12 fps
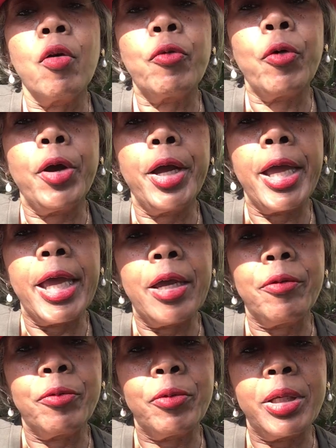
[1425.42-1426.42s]
for
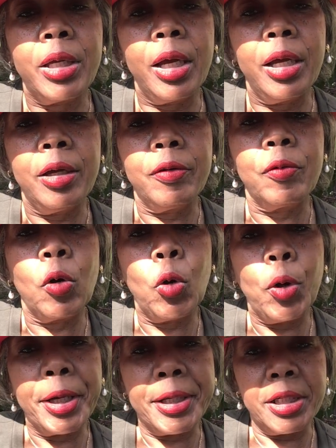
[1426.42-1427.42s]
every
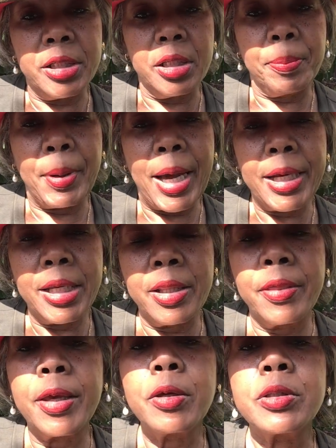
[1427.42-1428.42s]
organ in the body,
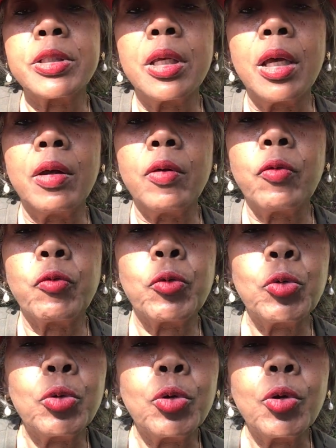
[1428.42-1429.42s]
there's a
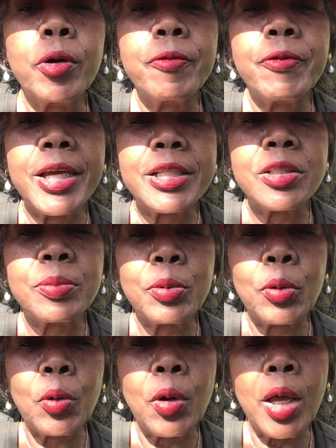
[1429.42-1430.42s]
fruit or a
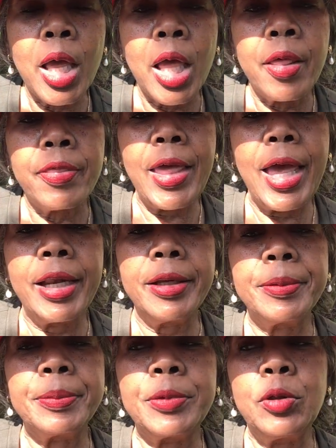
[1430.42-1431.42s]
vegetable that,
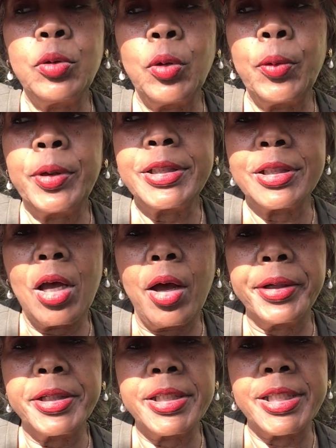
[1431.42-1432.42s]
it's
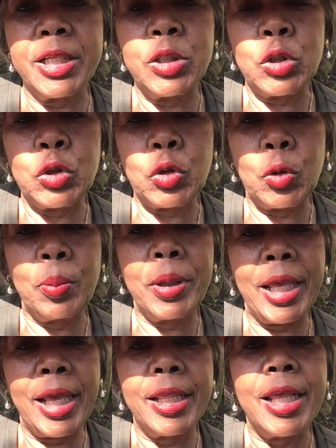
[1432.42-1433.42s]
called a signature
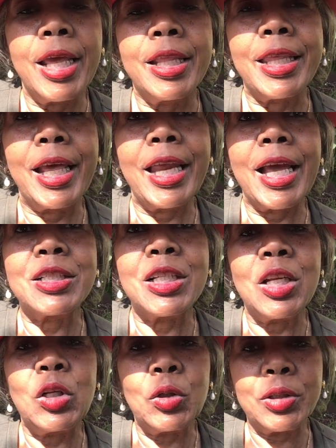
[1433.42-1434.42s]
plant that
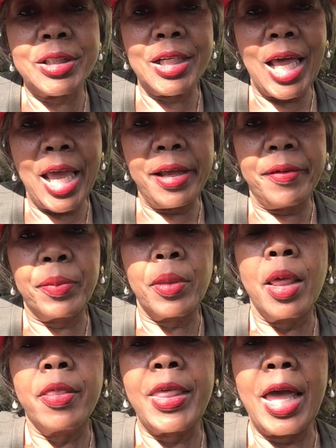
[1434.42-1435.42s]
actually looks like
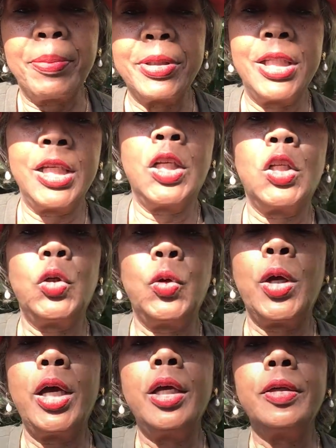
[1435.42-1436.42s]
that
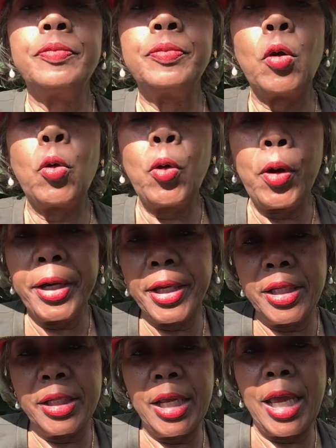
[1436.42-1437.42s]
particular
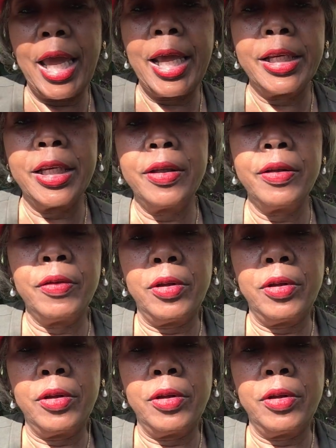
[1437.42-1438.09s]
organ, and it